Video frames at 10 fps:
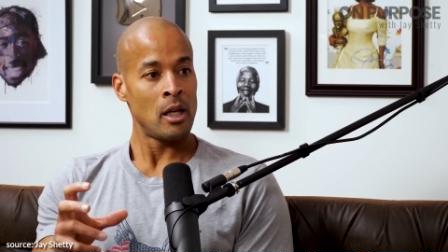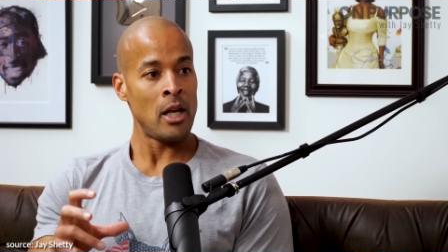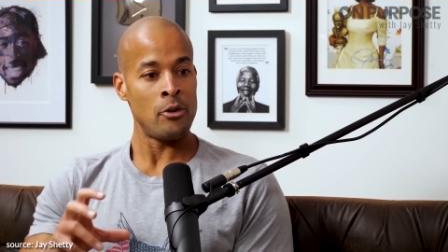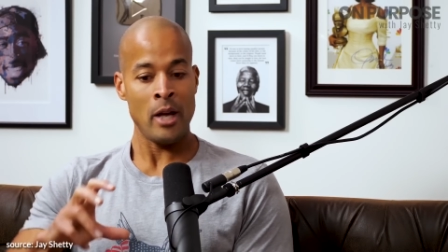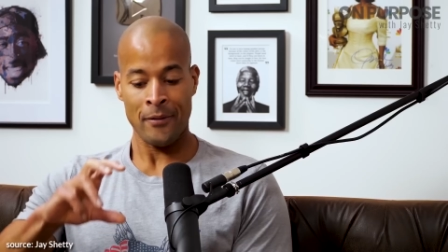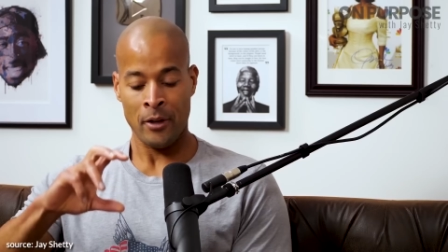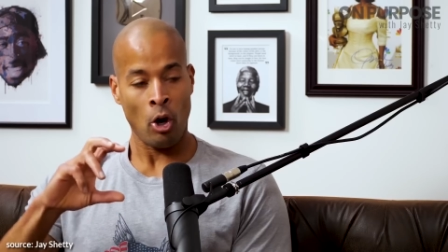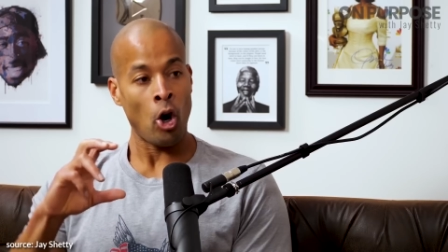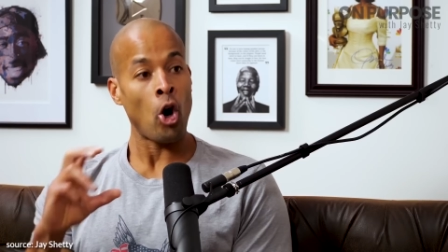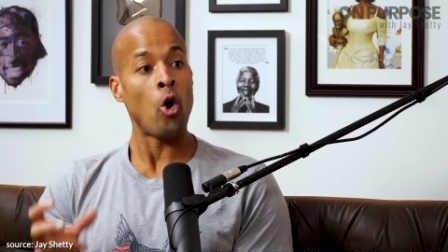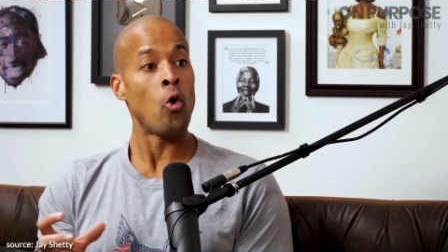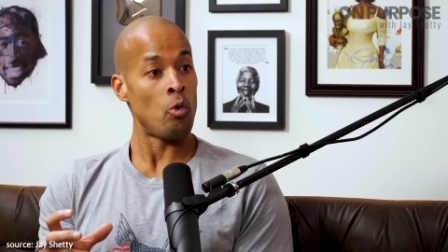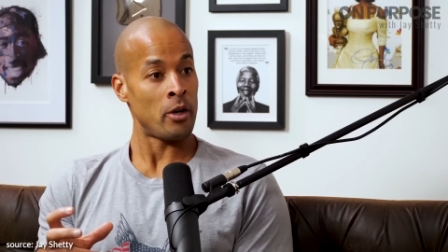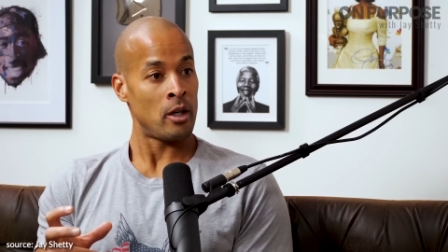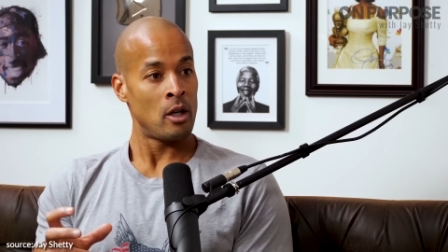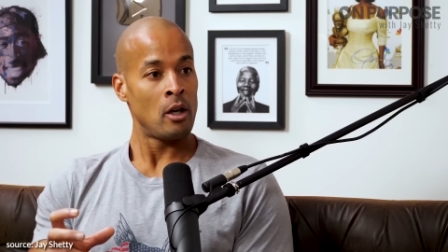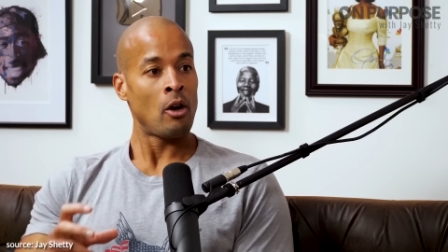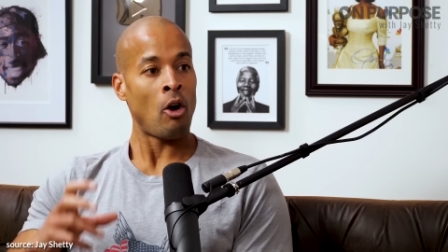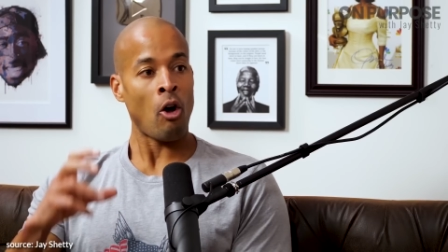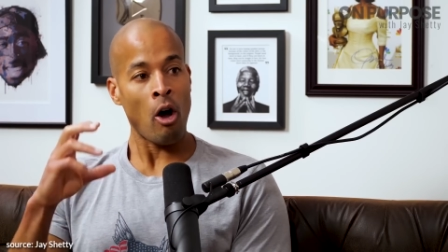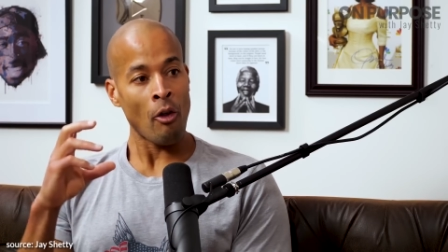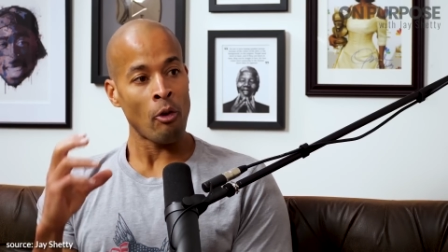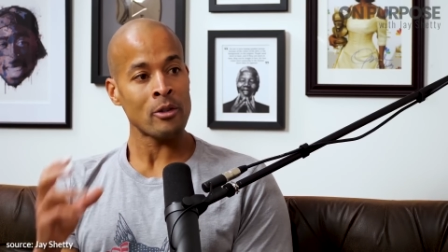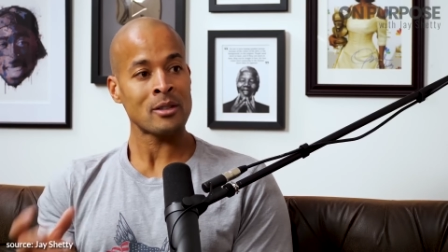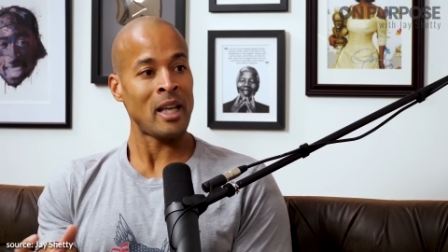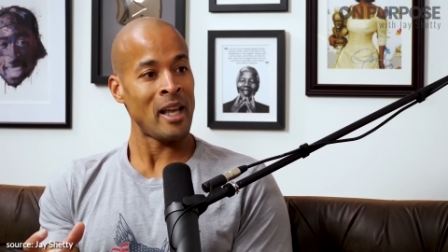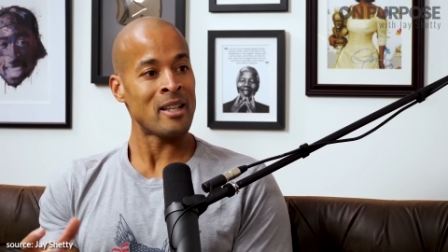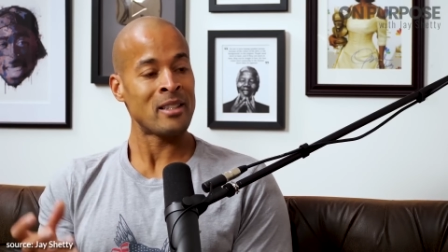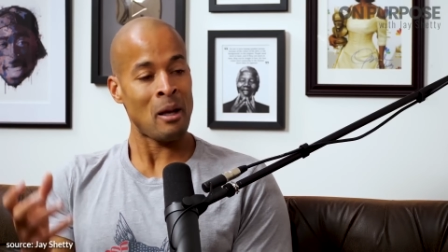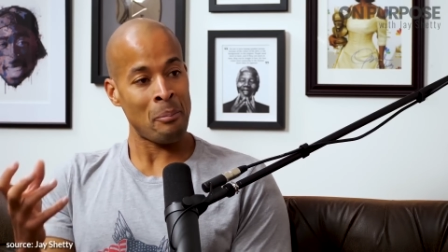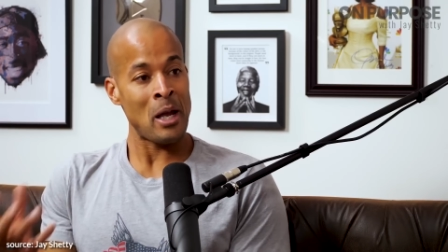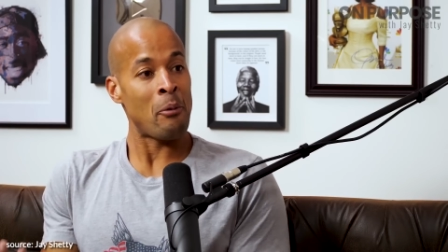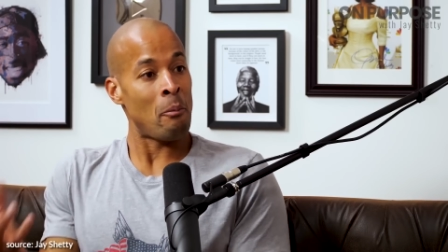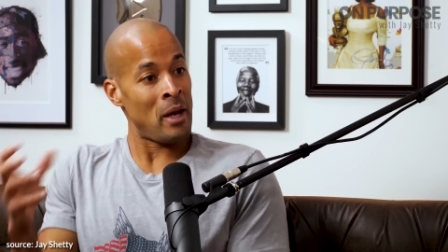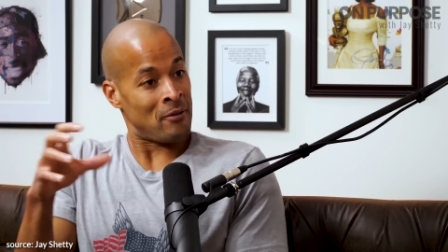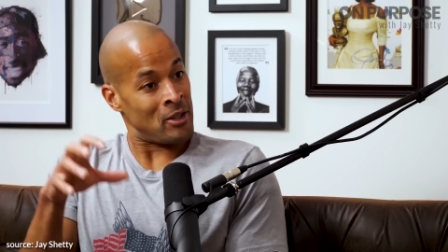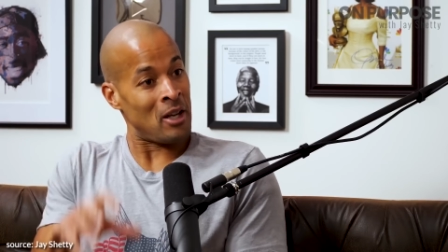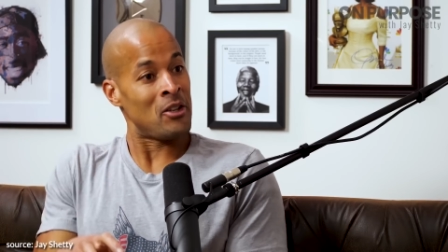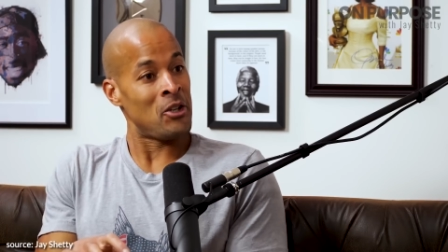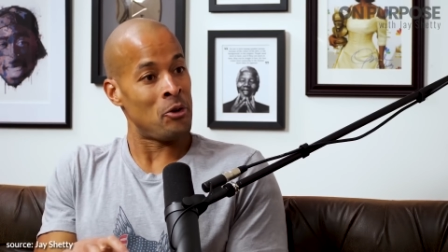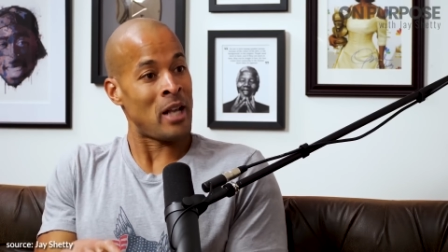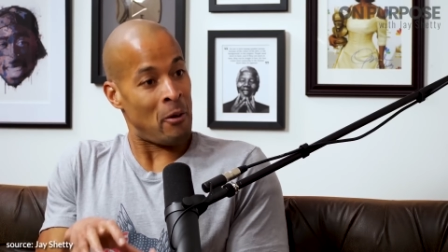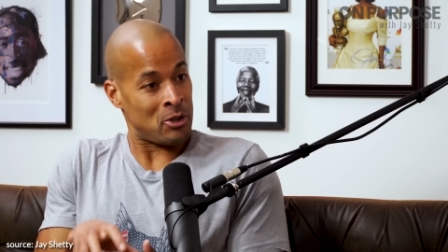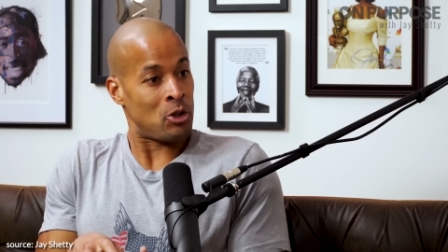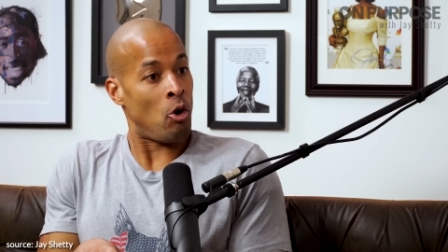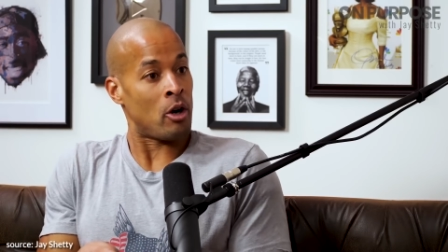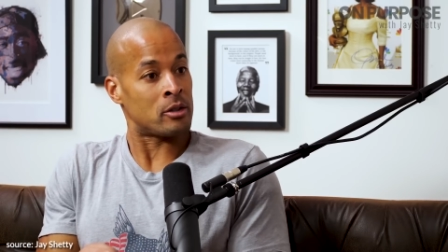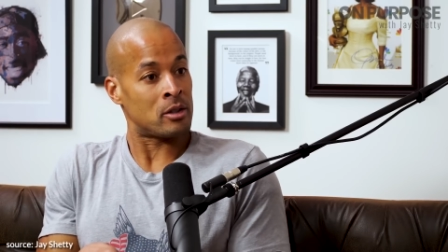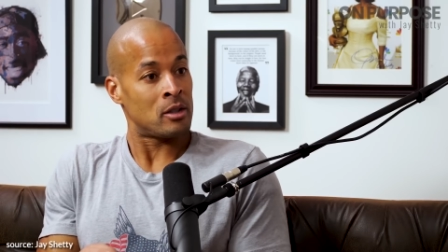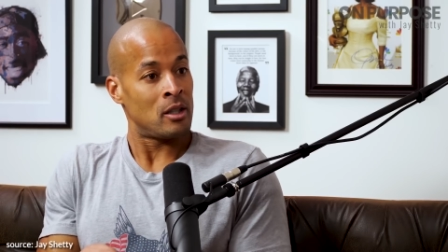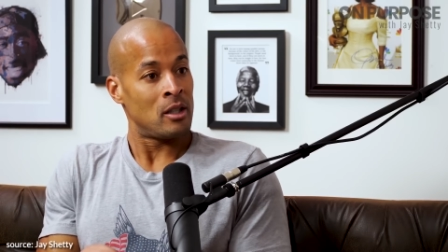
And you have to own all those things that people may have done to you. Now it's yours.